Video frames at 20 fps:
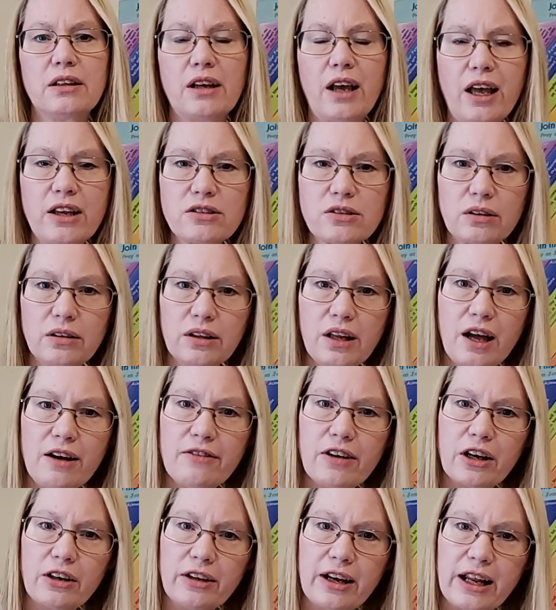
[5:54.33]
and to love
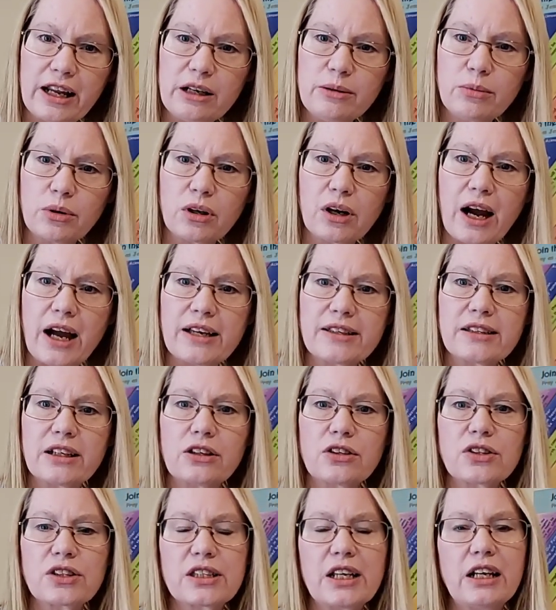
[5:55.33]
our neighbor as
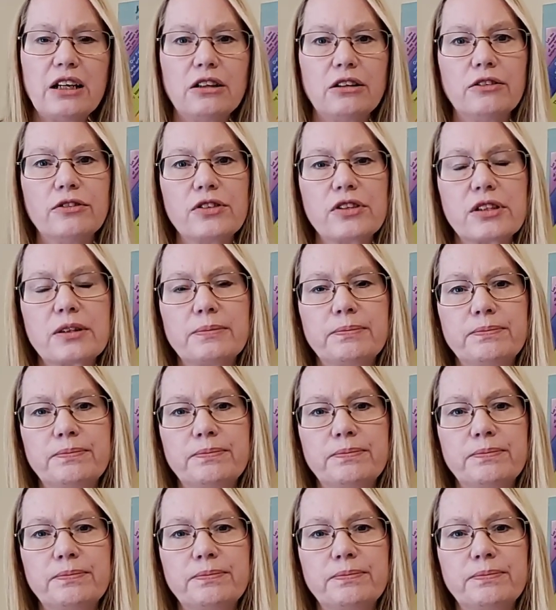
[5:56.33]
ourselves.